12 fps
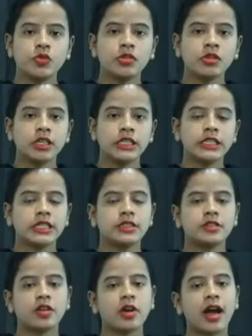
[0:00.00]
know,
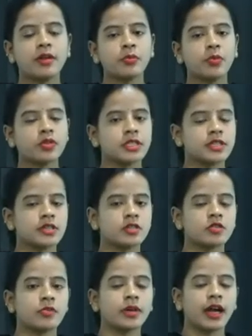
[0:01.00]
here the ARM
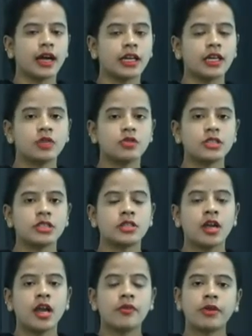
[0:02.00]
processors to be allows
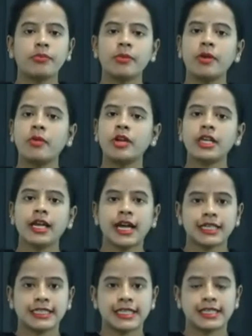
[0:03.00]
for memory
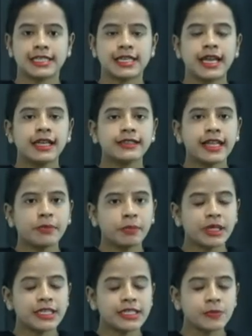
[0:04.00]
access. That
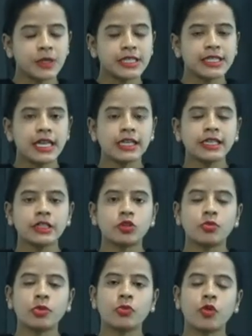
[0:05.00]
means specially
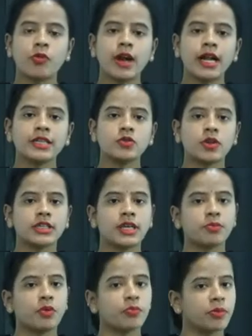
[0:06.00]
to be provides one
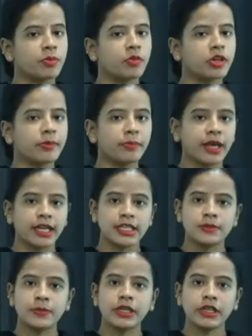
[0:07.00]
type of memory
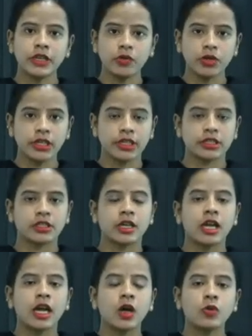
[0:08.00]
management unit
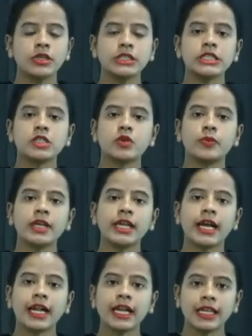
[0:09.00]
which is to be
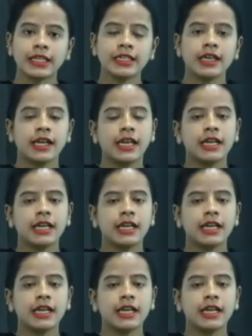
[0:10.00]
handling